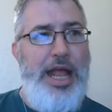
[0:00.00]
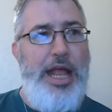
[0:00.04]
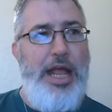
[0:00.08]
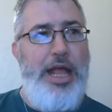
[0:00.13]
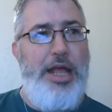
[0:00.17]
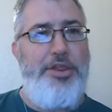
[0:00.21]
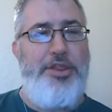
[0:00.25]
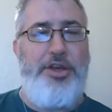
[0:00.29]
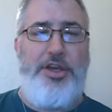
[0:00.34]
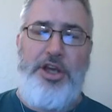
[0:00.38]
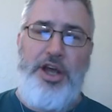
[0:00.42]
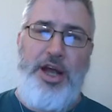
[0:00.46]

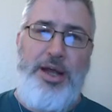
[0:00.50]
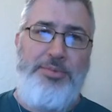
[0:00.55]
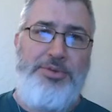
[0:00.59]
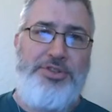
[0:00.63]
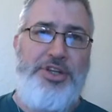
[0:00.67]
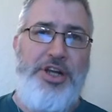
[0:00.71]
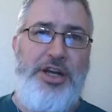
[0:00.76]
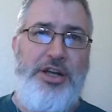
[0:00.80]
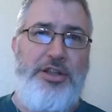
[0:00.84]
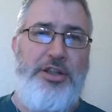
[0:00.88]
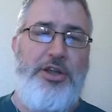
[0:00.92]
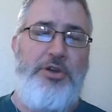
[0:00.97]
The
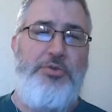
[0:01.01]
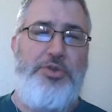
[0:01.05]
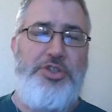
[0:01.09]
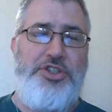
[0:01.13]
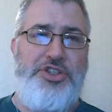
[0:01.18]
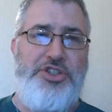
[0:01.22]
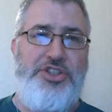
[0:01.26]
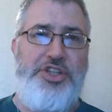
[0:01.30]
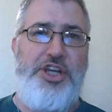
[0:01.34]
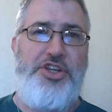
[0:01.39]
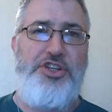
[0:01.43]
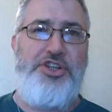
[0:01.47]
Comstock lode was
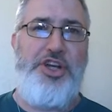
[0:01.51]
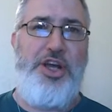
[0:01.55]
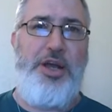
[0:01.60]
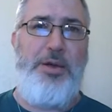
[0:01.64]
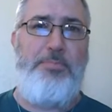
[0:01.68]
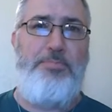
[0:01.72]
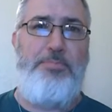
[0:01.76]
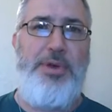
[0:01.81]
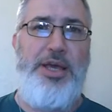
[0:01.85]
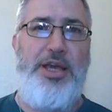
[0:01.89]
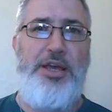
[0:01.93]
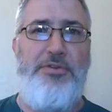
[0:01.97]
such a
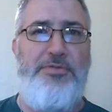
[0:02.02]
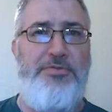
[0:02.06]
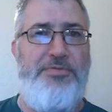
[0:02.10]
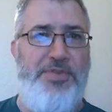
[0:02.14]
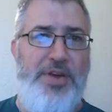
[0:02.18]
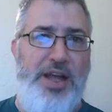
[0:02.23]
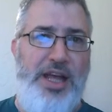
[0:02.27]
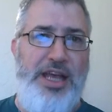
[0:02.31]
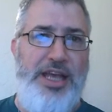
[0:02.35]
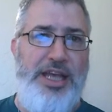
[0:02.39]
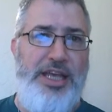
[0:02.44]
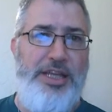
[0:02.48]
big
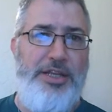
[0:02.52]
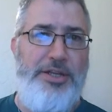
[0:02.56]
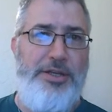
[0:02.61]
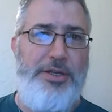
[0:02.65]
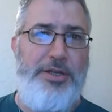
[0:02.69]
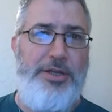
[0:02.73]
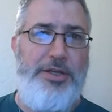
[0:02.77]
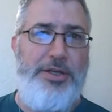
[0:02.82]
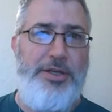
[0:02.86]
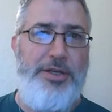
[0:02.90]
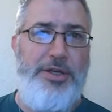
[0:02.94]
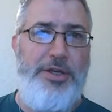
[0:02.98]
find
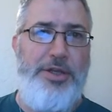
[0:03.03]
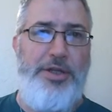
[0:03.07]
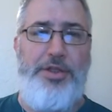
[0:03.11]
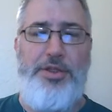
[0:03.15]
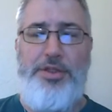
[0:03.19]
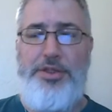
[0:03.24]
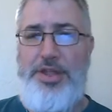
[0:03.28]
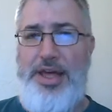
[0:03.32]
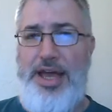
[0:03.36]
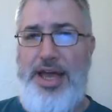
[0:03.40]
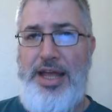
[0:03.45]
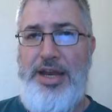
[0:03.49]

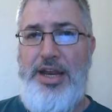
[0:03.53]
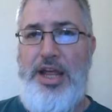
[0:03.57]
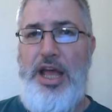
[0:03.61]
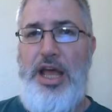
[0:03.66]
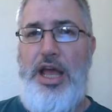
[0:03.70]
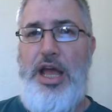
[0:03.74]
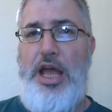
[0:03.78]
that